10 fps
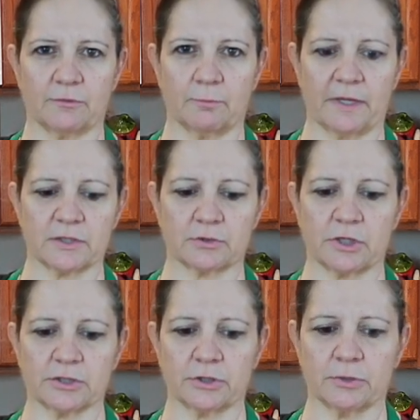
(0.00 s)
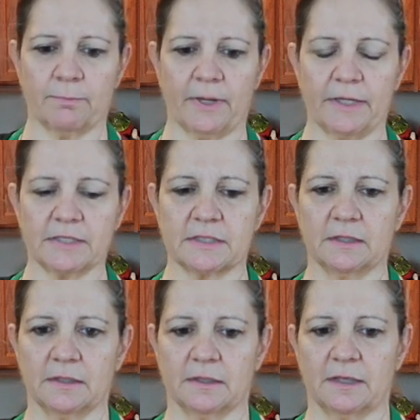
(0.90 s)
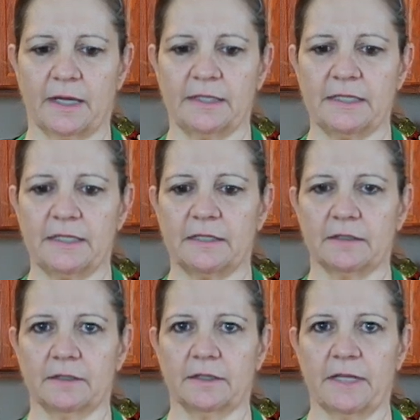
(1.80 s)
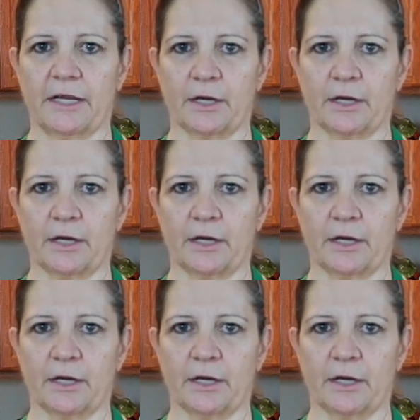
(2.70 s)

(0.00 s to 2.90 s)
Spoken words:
for my structure, but I need a